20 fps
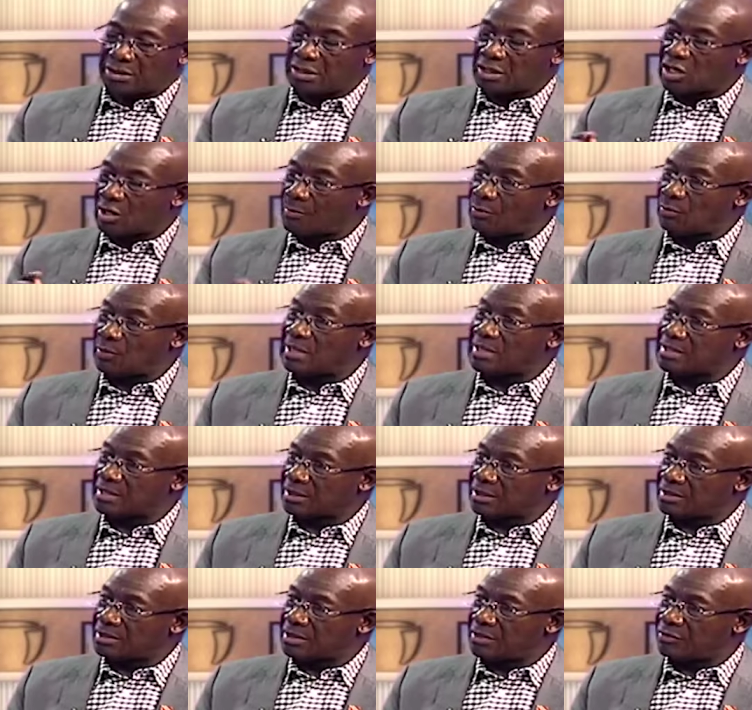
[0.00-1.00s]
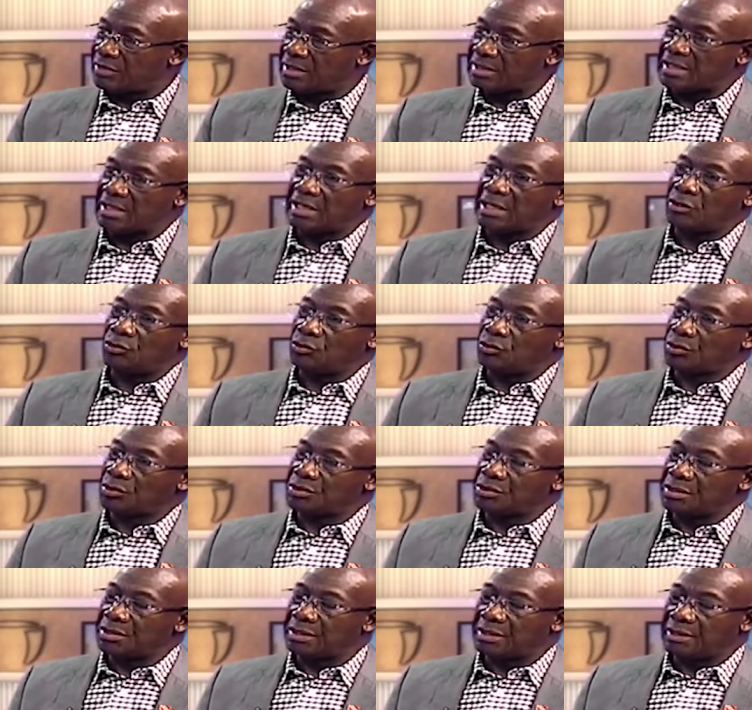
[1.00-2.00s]
the Commonwealth Secretariat and I wrote
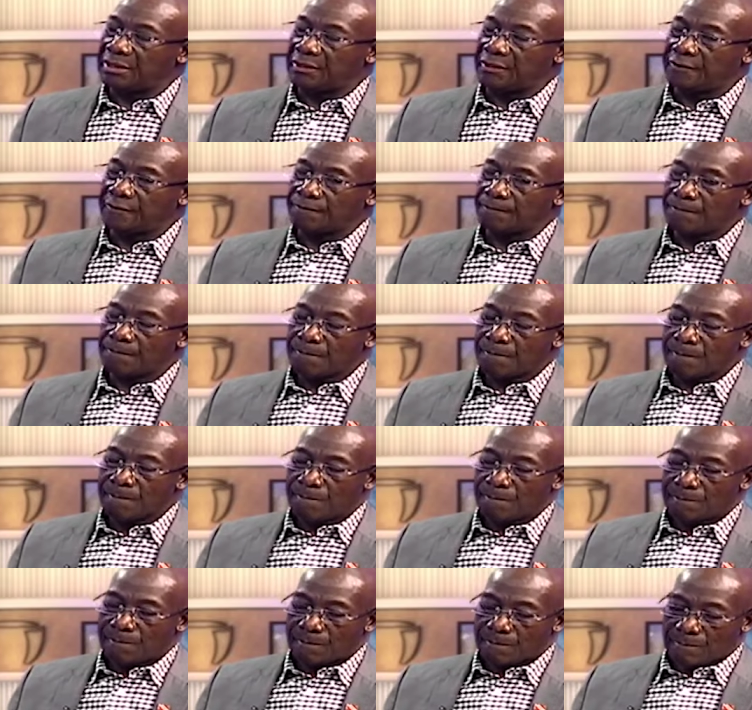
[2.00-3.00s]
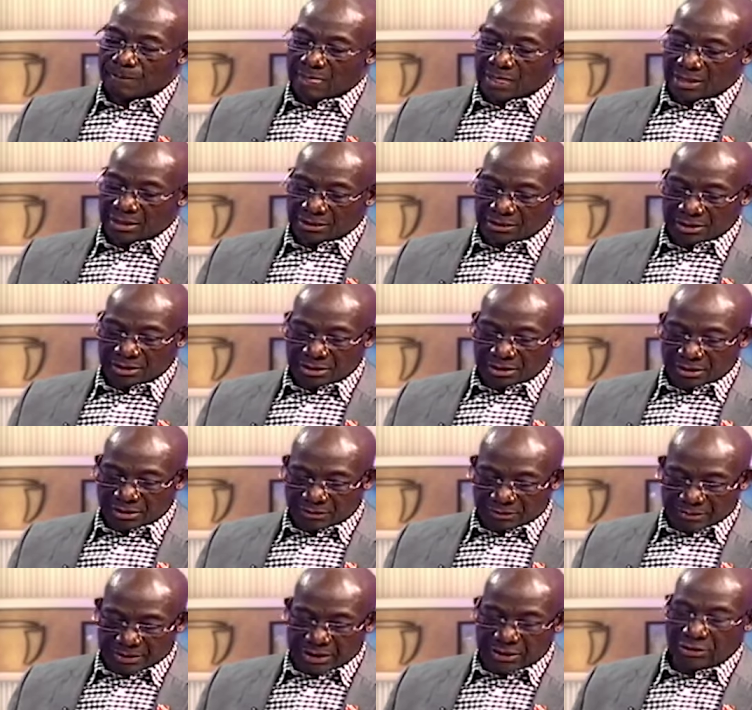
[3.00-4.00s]
to the the
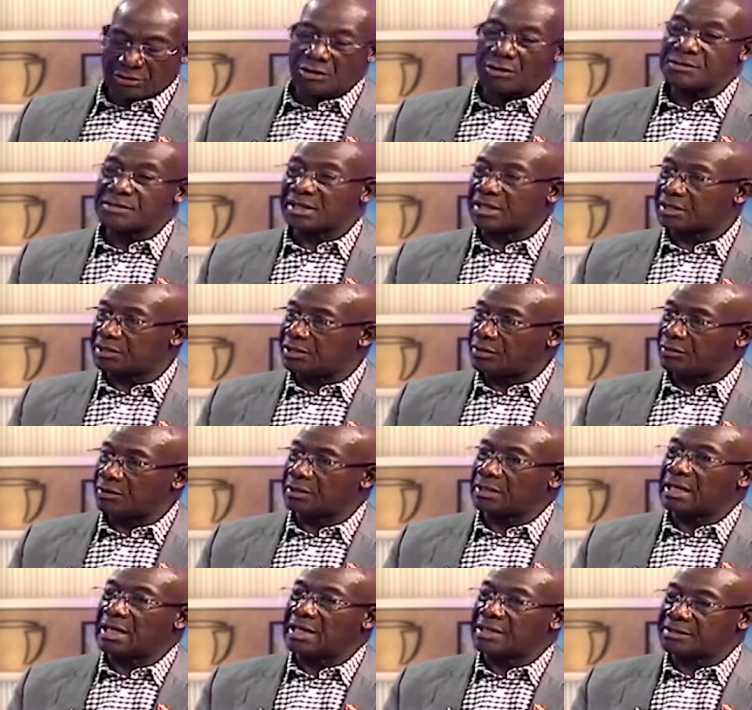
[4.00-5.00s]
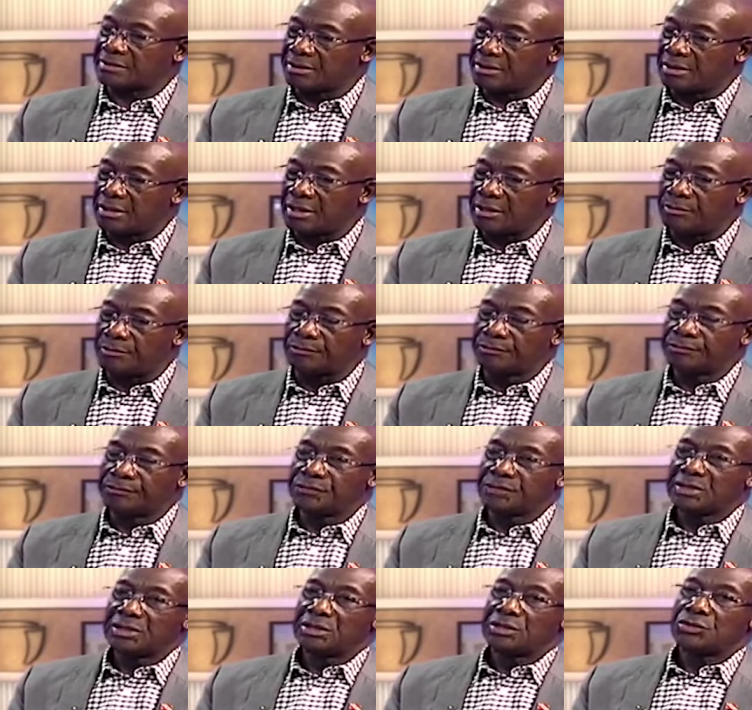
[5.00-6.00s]
CARICOM, Secretariat asking them
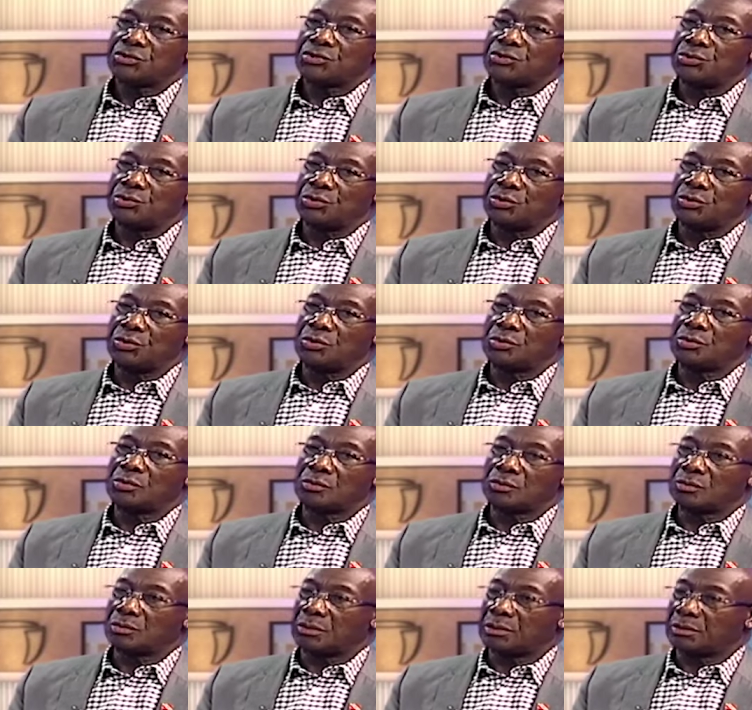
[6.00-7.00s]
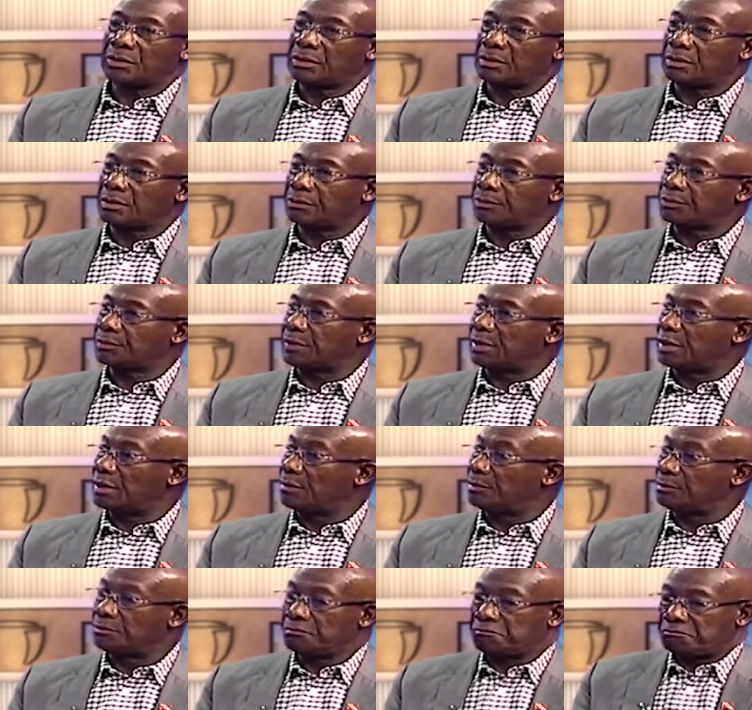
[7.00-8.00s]
to
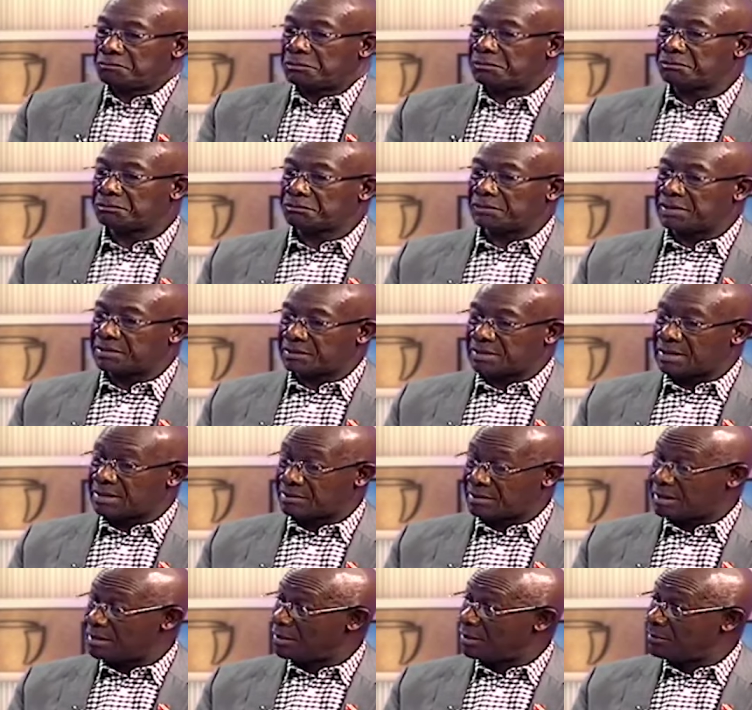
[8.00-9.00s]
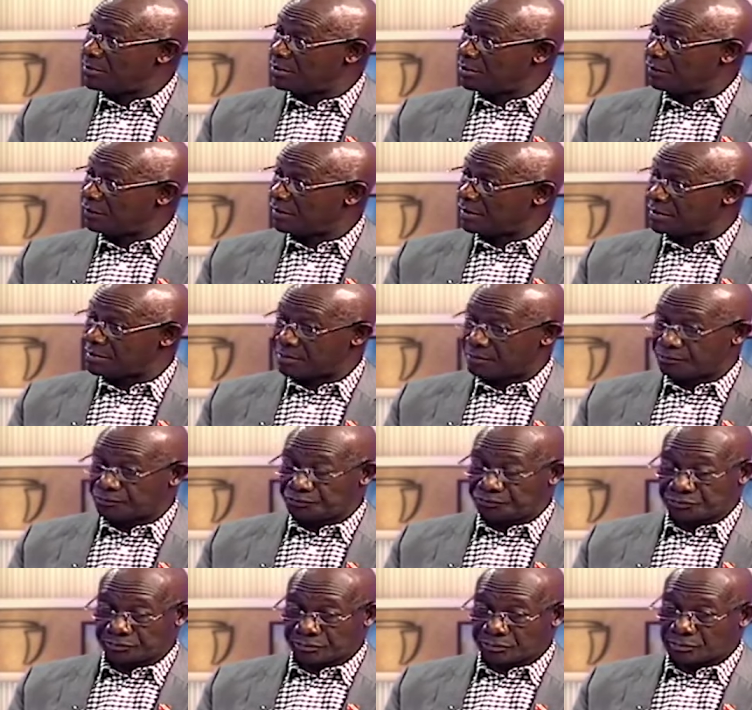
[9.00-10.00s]
um, send observers.
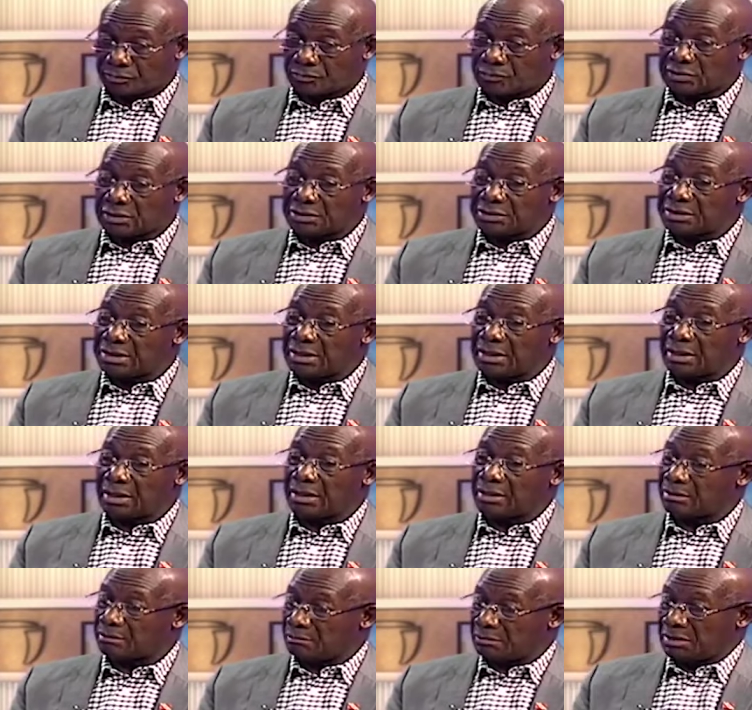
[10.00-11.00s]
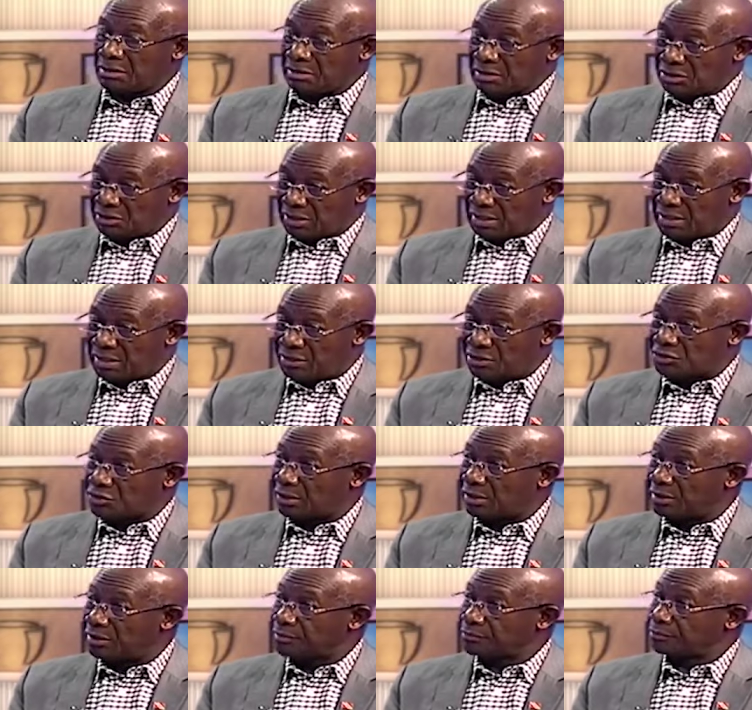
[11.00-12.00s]
They, they
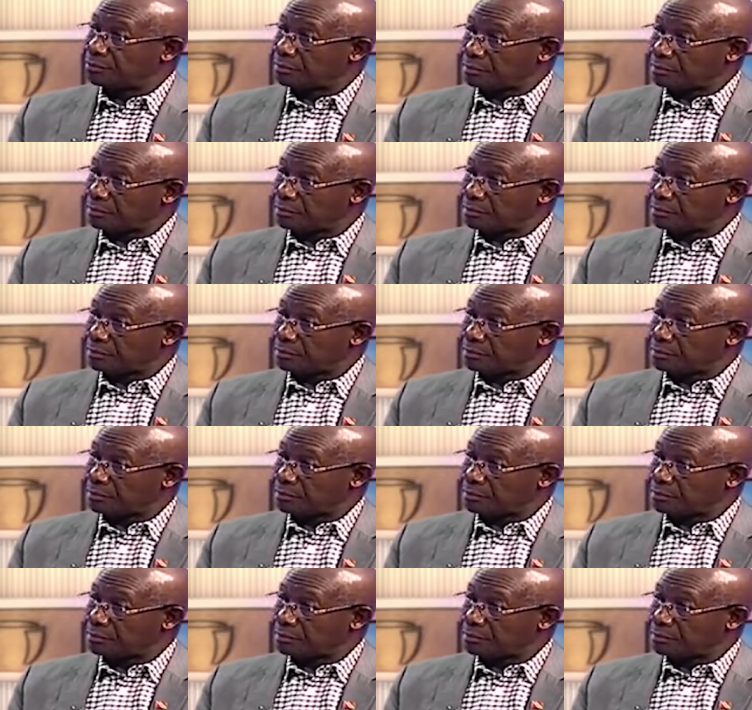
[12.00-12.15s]
initially